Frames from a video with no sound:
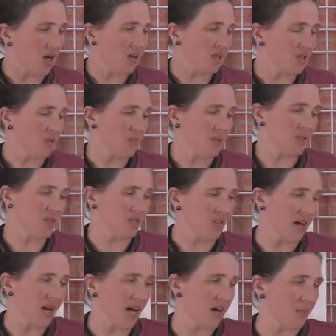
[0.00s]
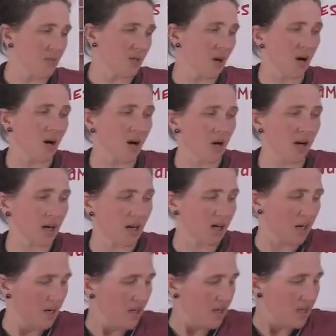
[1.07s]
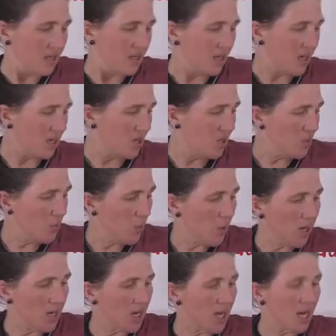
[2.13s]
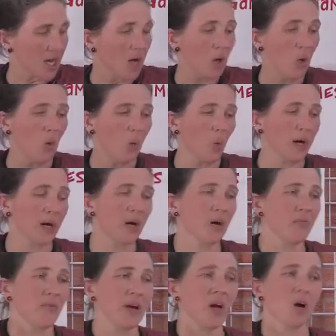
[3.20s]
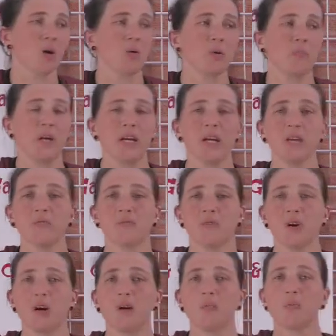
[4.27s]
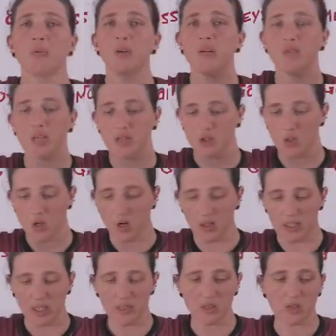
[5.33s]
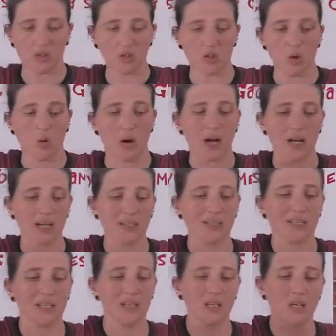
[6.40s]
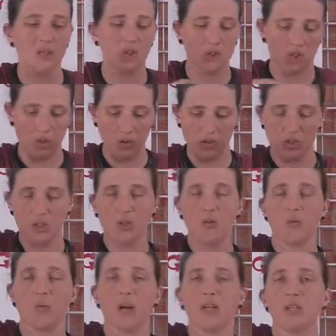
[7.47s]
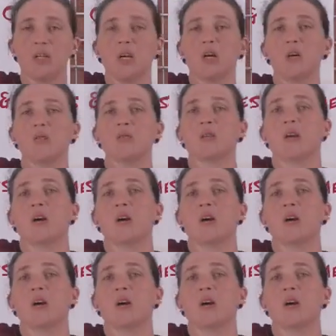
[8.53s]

Some of the slabs are getting to the point now where they are repeating from previous drawings, so I did choose to do the ratios